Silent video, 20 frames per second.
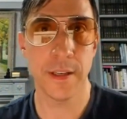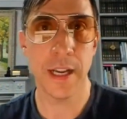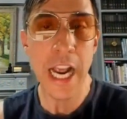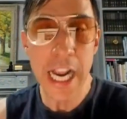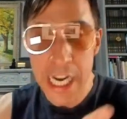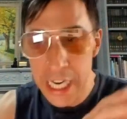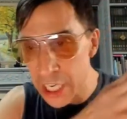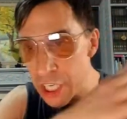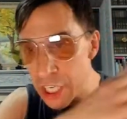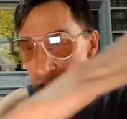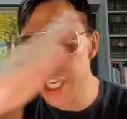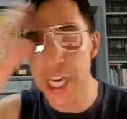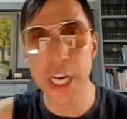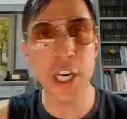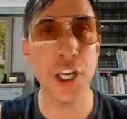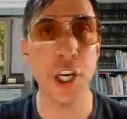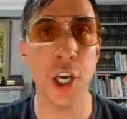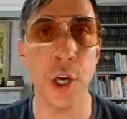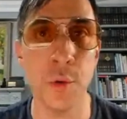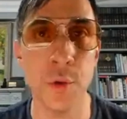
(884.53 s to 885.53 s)
It
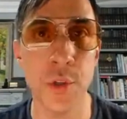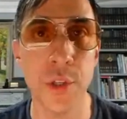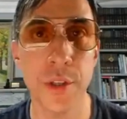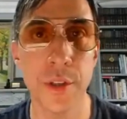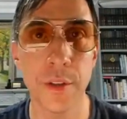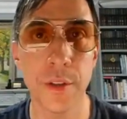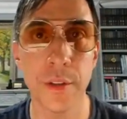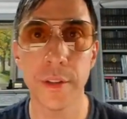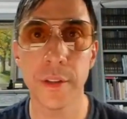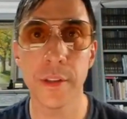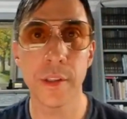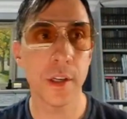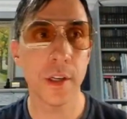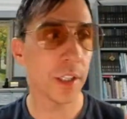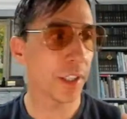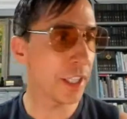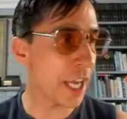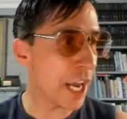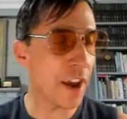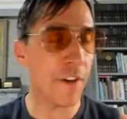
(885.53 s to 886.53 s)
continues.
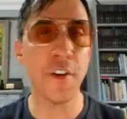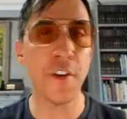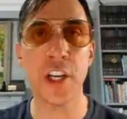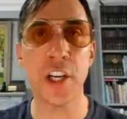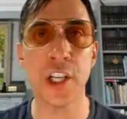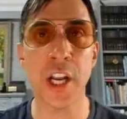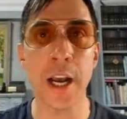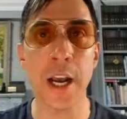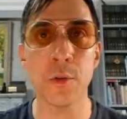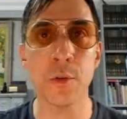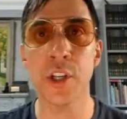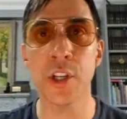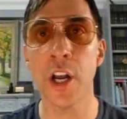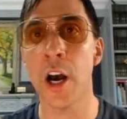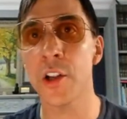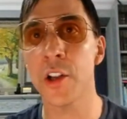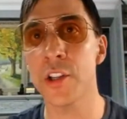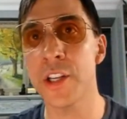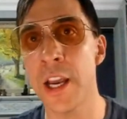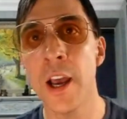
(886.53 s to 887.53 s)
DFS sale
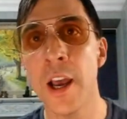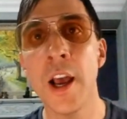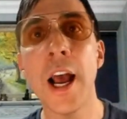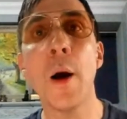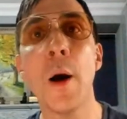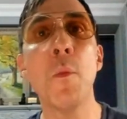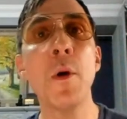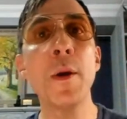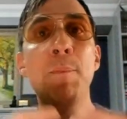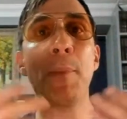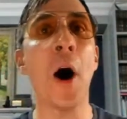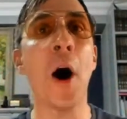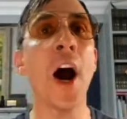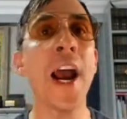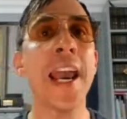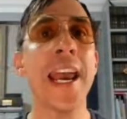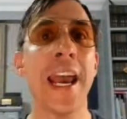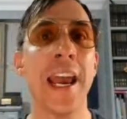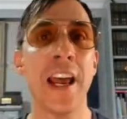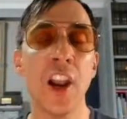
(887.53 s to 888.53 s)
start, and we buy
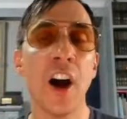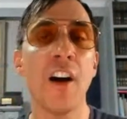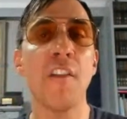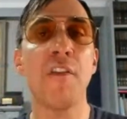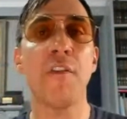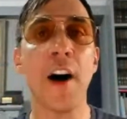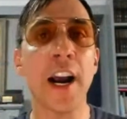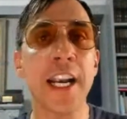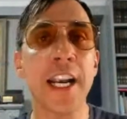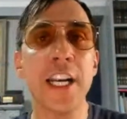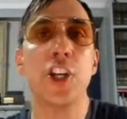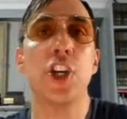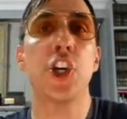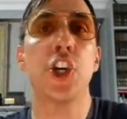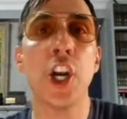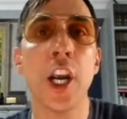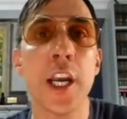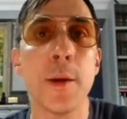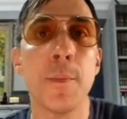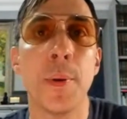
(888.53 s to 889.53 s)
it like fucking
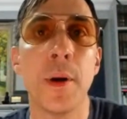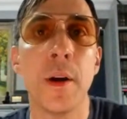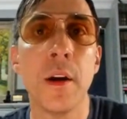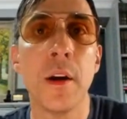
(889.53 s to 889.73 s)
sheep.